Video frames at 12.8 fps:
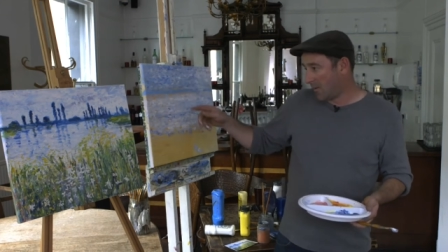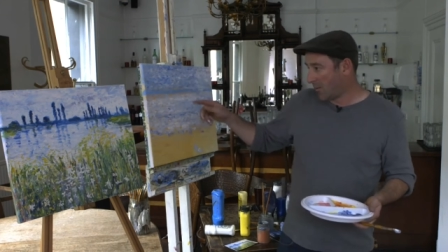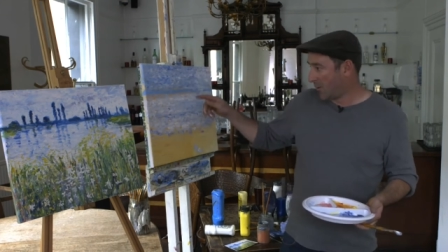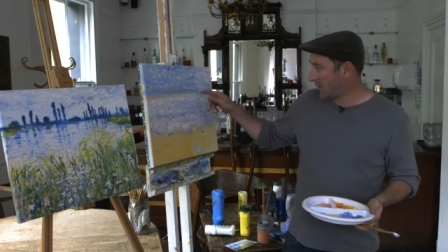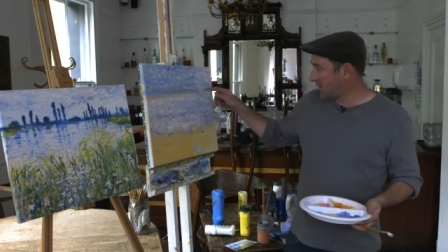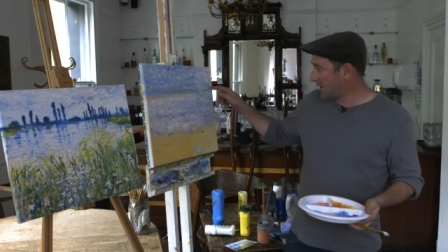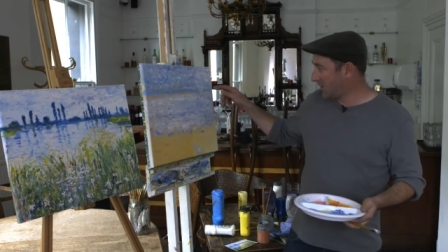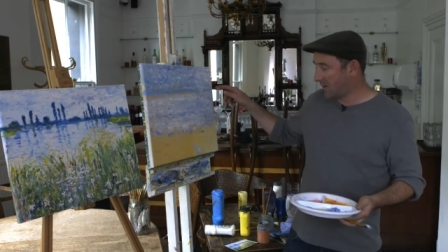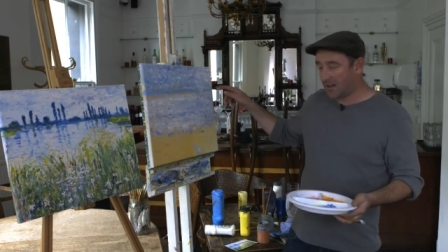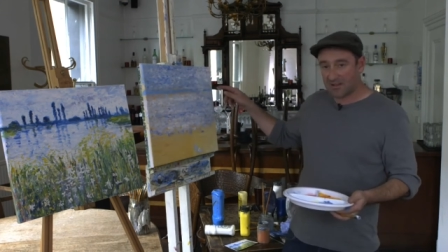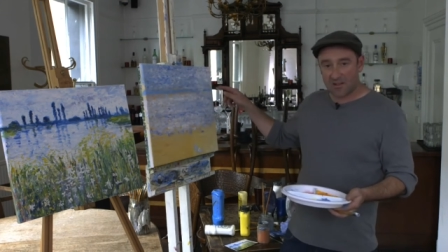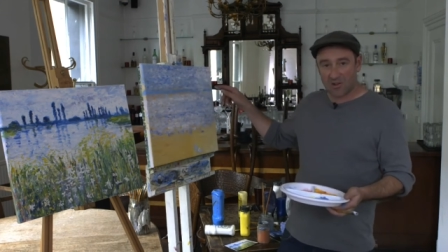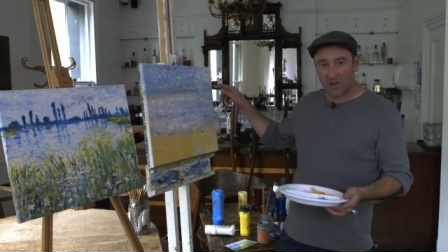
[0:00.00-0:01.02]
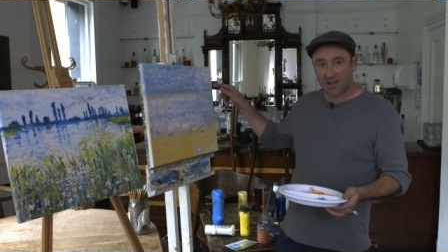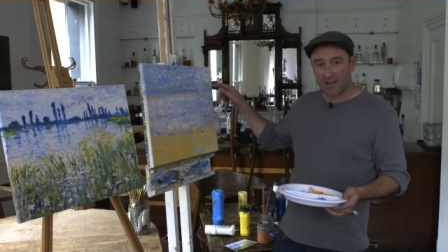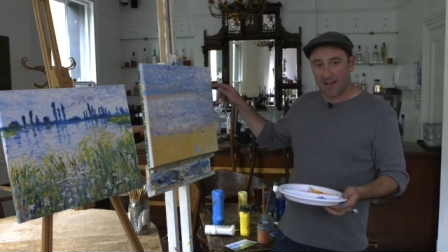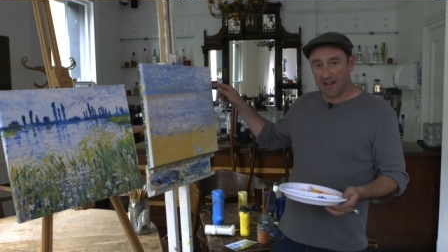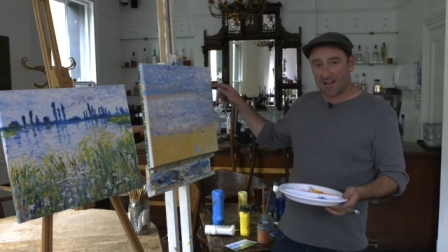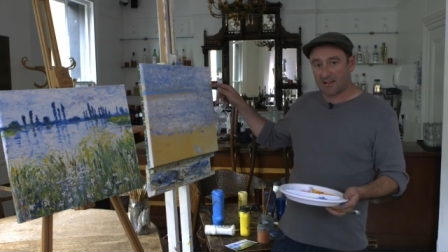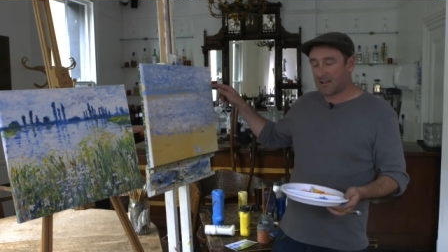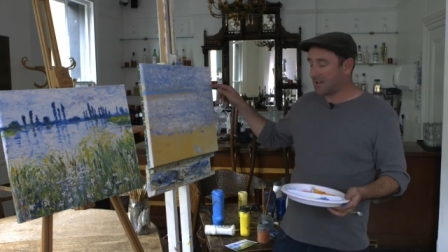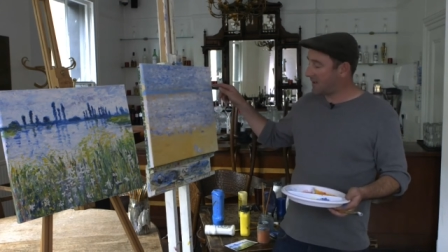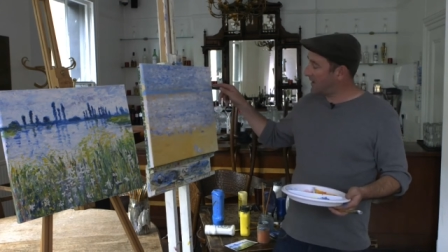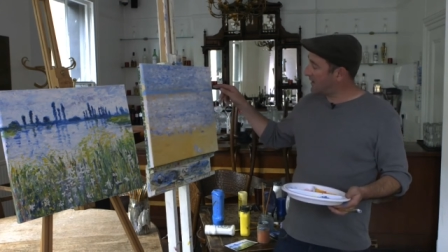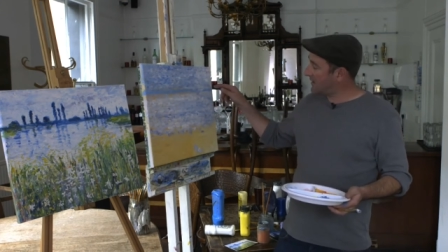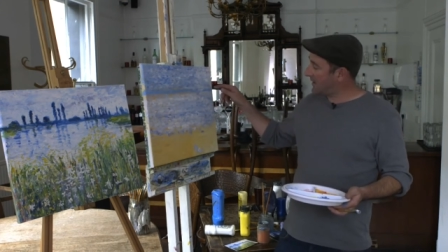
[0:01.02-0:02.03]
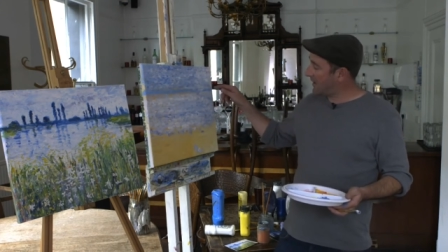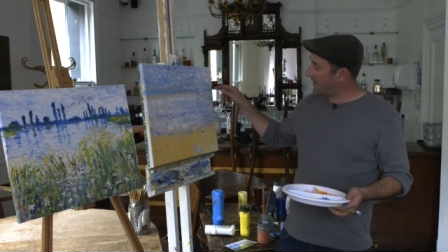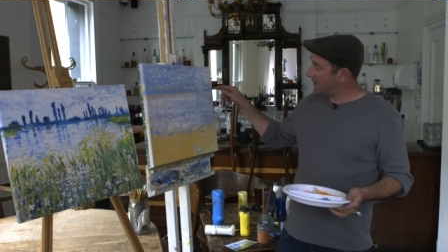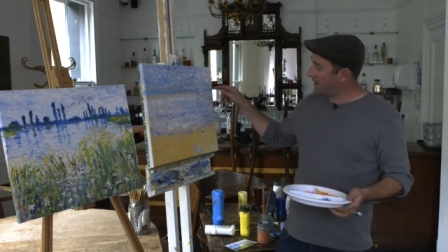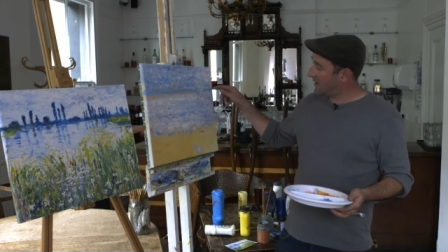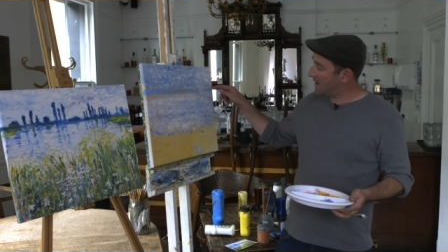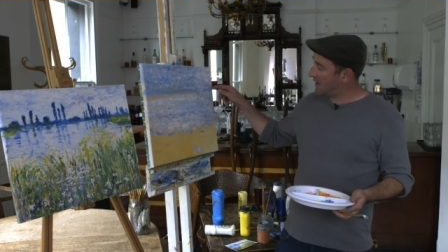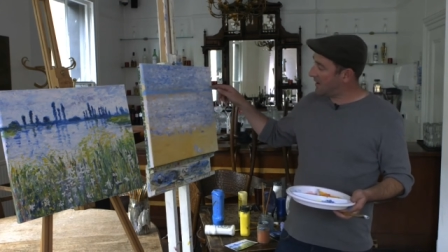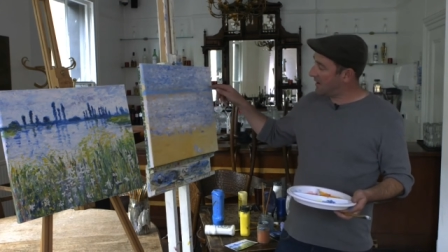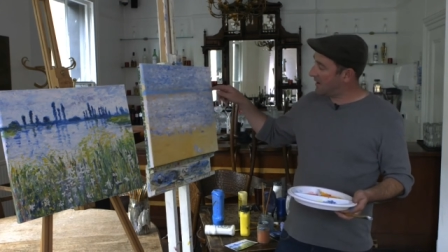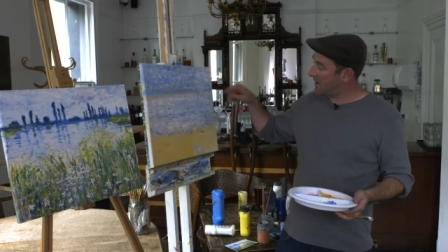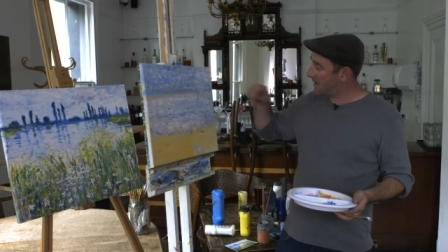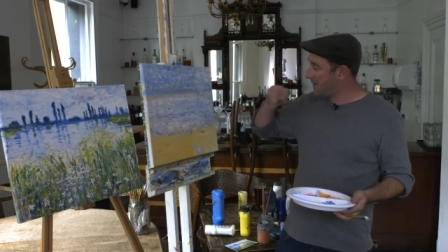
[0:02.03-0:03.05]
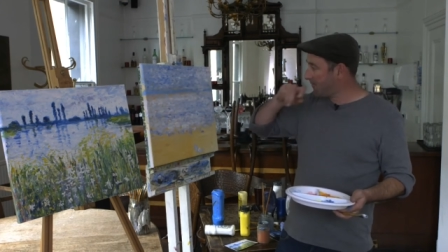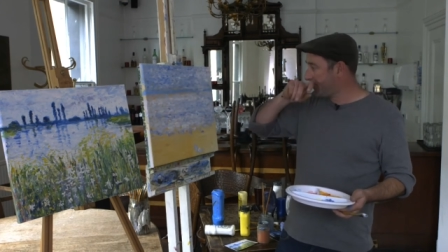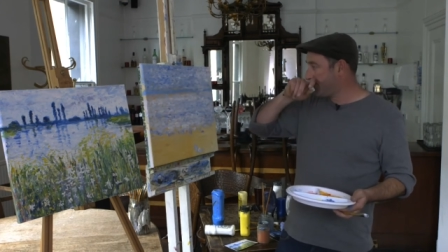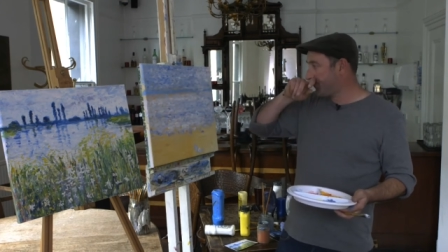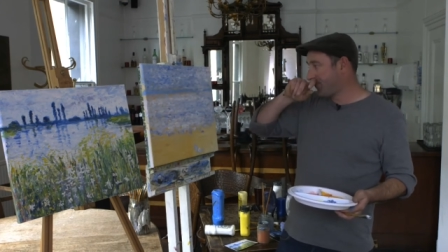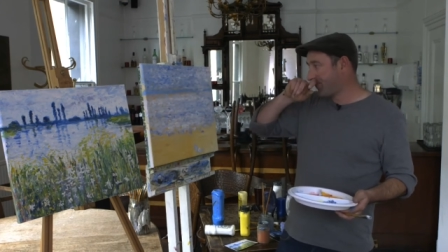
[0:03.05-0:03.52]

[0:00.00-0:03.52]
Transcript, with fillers: but we do need to try and get, get the, um,